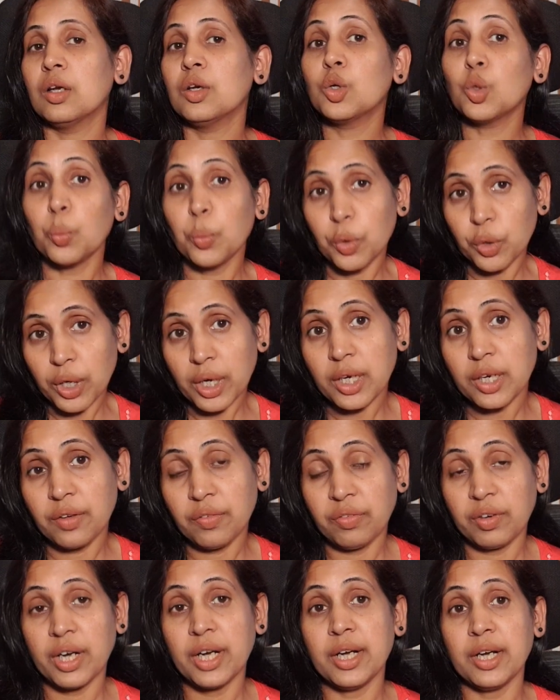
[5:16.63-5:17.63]
To put it
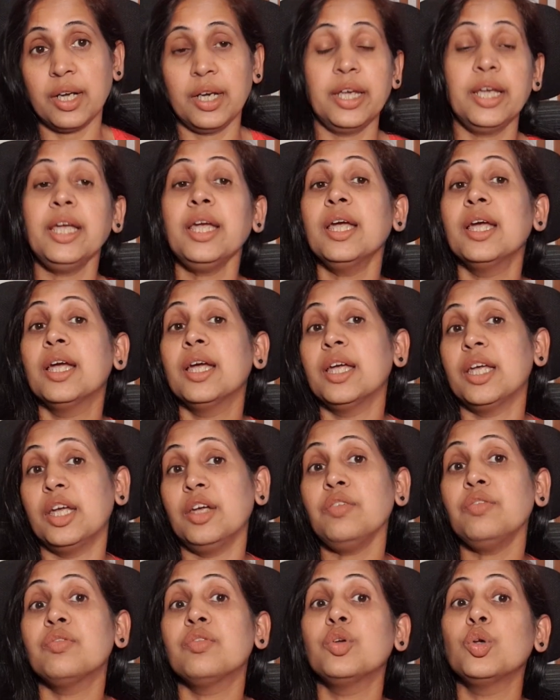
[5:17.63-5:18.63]
differently,
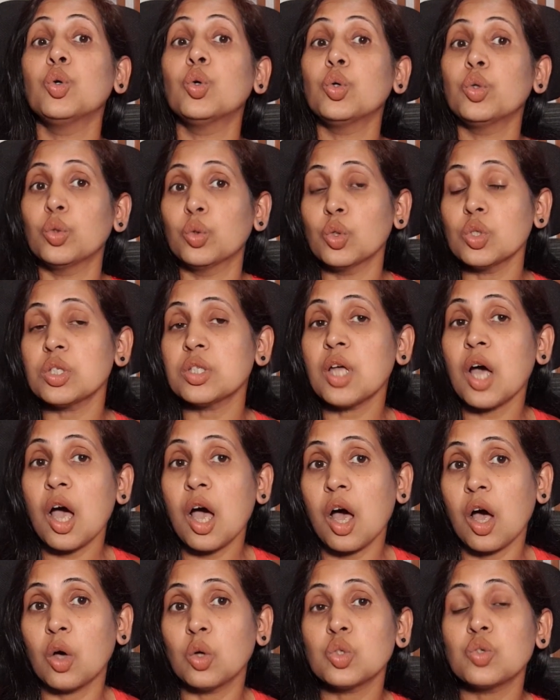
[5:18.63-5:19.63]
if you use the
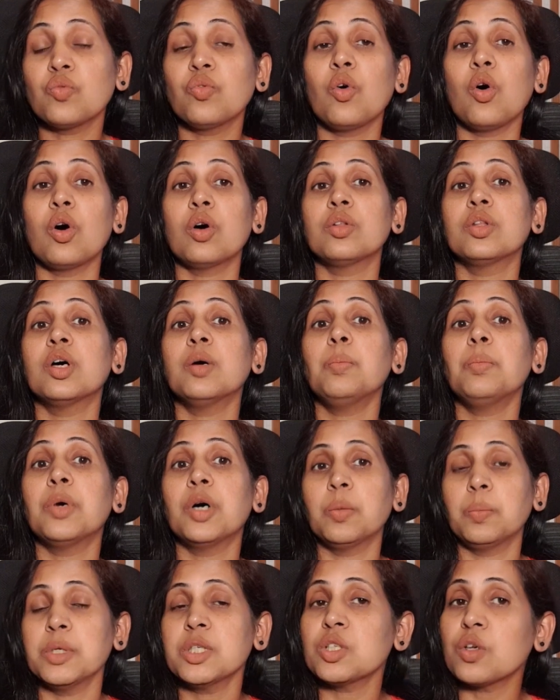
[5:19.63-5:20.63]
house for the
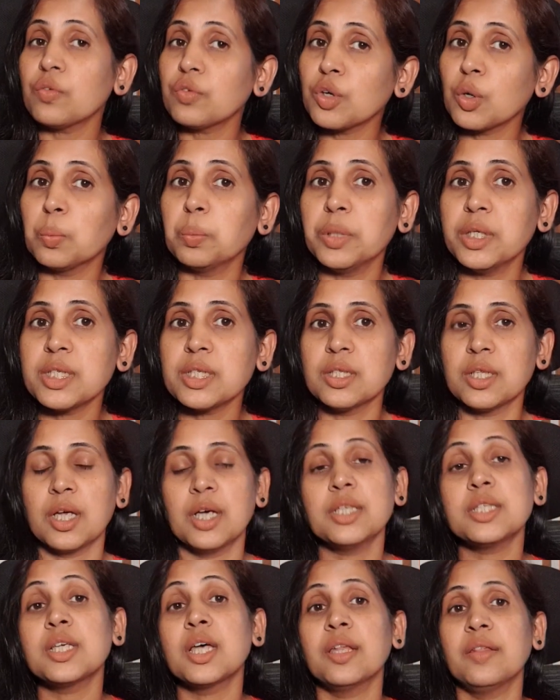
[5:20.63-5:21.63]
purpose of your
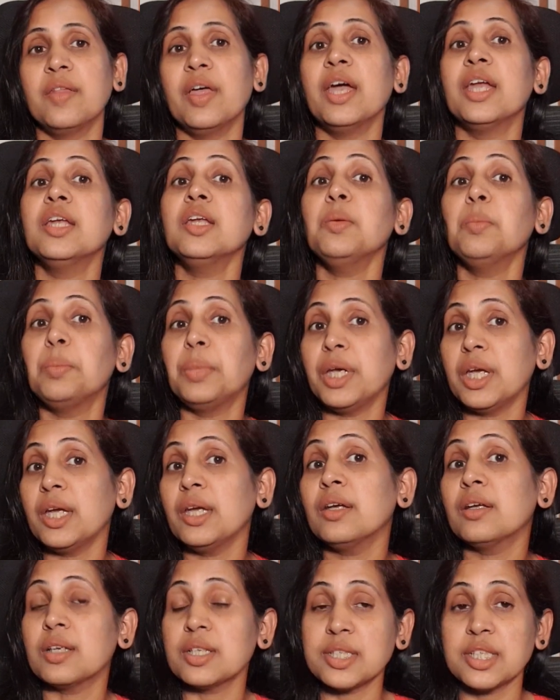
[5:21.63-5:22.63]
business, then being
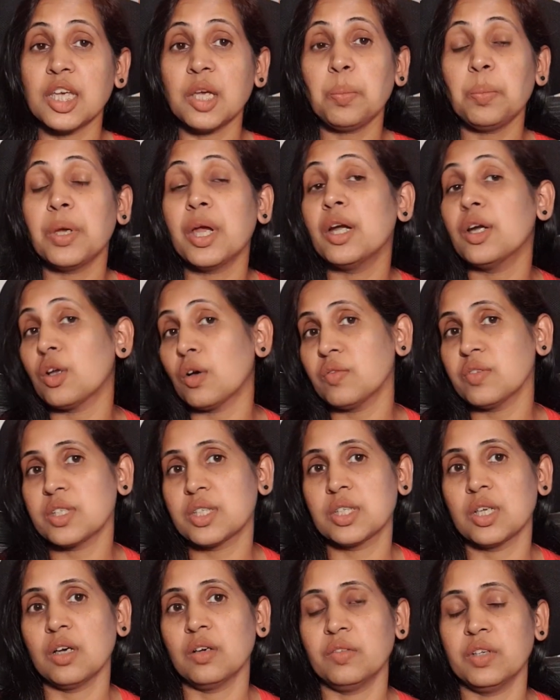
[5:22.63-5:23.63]
recipient of
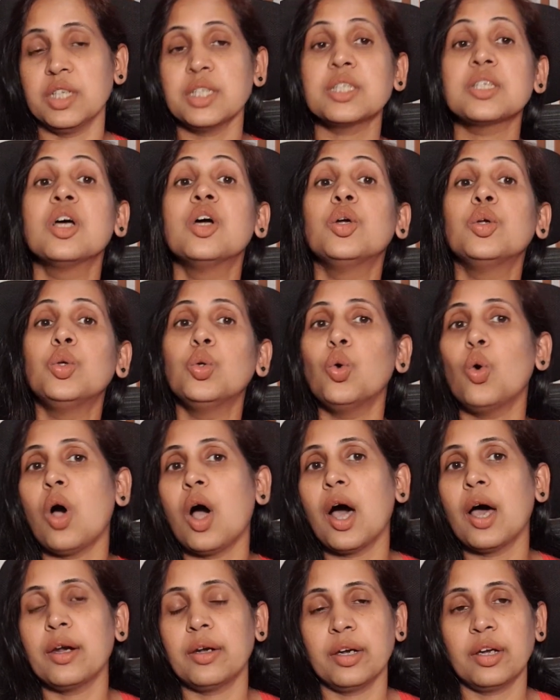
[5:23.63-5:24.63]
service, you
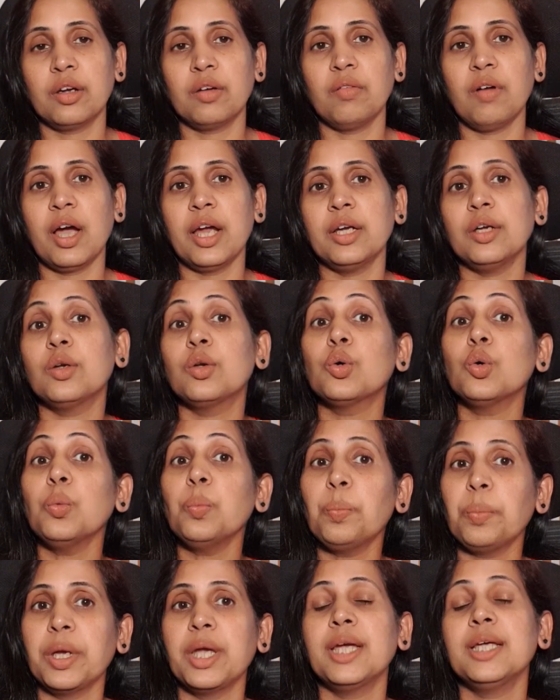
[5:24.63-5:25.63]
are required to
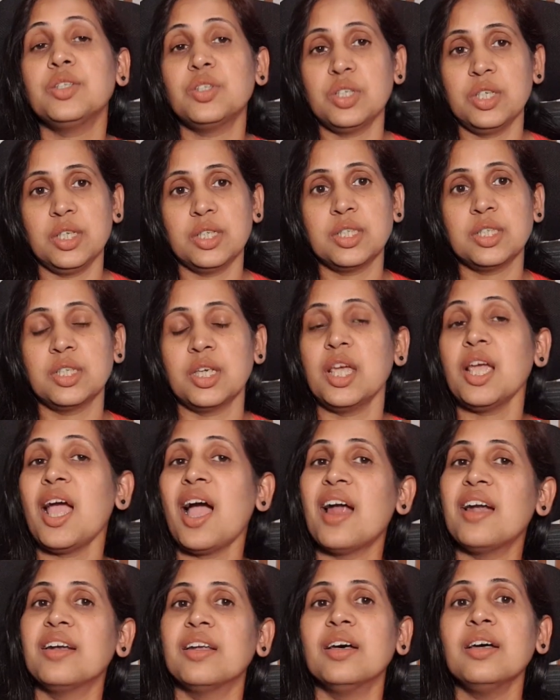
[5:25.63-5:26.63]
pay GST
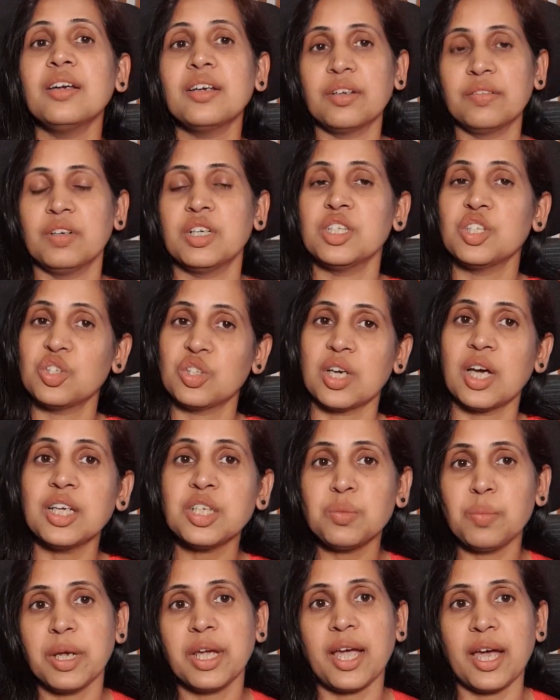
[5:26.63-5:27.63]
under reverse charge
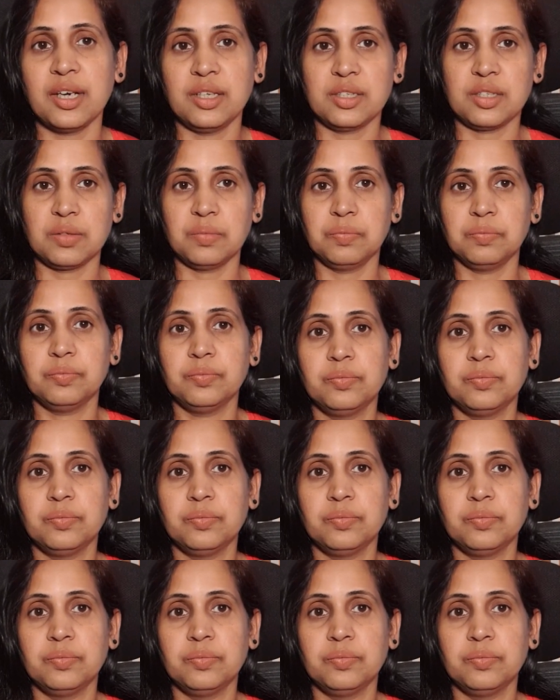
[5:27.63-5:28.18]
mechanism.